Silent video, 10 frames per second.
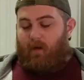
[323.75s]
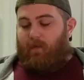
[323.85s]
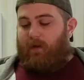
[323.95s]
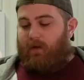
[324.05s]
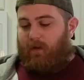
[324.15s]

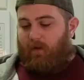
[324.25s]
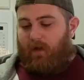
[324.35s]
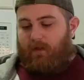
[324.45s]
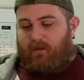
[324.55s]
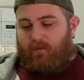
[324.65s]
But, you know,
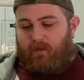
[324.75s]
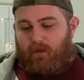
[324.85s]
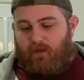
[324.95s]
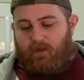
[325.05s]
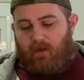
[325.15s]
that is something to
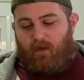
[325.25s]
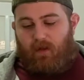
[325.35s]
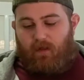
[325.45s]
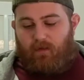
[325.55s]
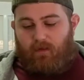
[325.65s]
consider,
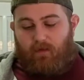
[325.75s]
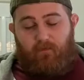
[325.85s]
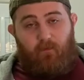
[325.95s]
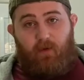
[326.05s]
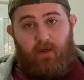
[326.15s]
that
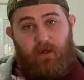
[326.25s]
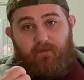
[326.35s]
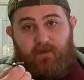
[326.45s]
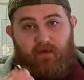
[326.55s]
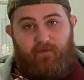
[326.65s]
if you put
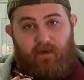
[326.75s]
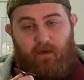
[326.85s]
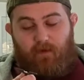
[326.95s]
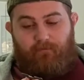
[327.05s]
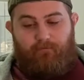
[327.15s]
enough stuff in
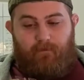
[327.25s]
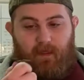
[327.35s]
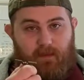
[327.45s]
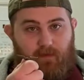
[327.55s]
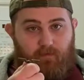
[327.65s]
here,
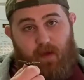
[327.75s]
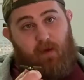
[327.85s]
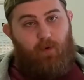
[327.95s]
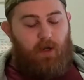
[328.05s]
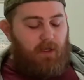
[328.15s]
this
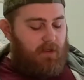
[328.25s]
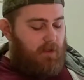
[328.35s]
may break.